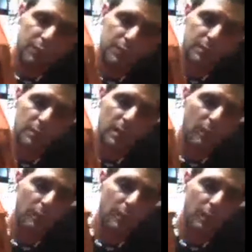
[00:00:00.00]
The health
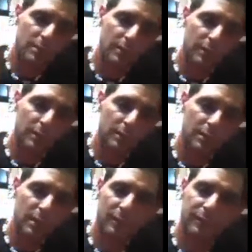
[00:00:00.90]
caustic. It's got
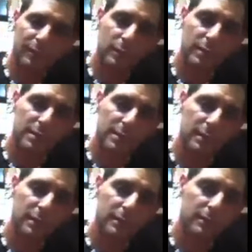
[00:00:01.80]
floaties in it.
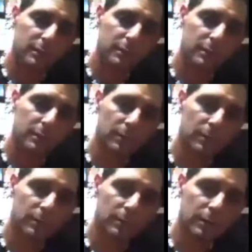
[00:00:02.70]

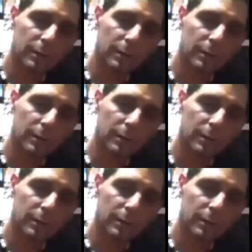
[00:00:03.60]
Okay.